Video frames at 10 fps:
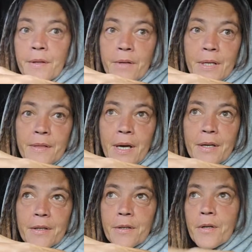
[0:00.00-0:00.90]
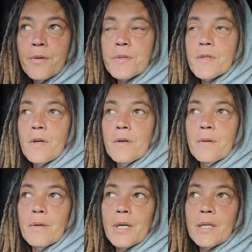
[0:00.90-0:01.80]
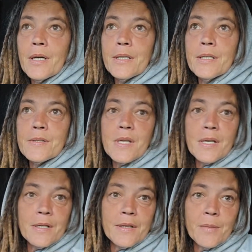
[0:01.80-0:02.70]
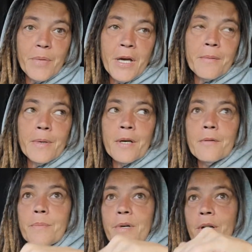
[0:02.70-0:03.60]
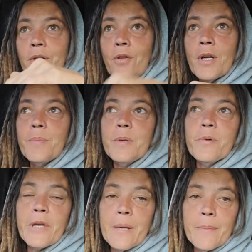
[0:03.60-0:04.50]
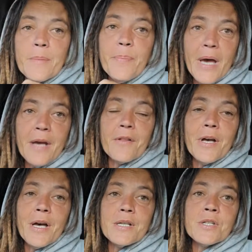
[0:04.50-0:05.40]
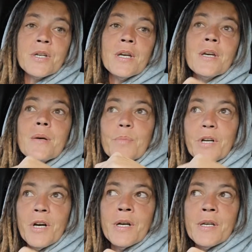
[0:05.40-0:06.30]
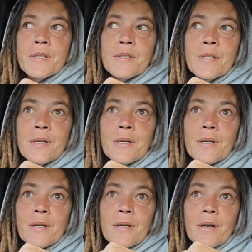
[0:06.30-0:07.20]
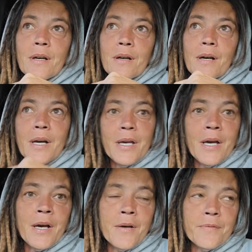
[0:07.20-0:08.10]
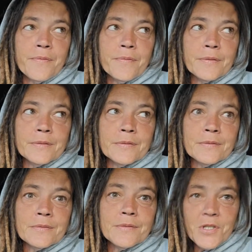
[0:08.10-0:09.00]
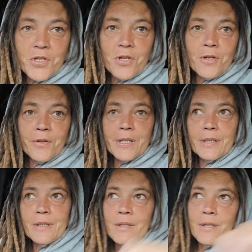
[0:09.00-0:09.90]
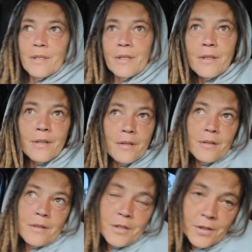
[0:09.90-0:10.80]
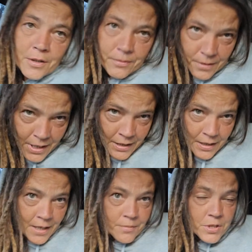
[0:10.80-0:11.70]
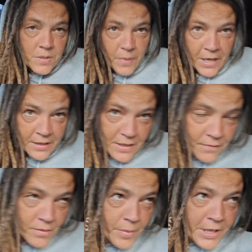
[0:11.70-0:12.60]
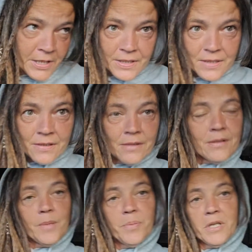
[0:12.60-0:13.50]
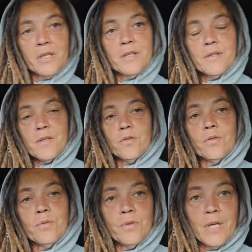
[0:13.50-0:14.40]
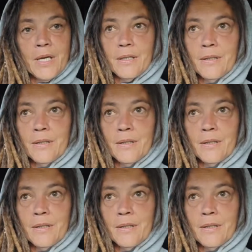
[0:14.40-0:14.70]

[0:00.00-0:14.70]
like that, you know. So I didn't say anything bad about him, but a lot of people gave me backlash because I have the Starlink. You know, I respect everybody's opinions and who they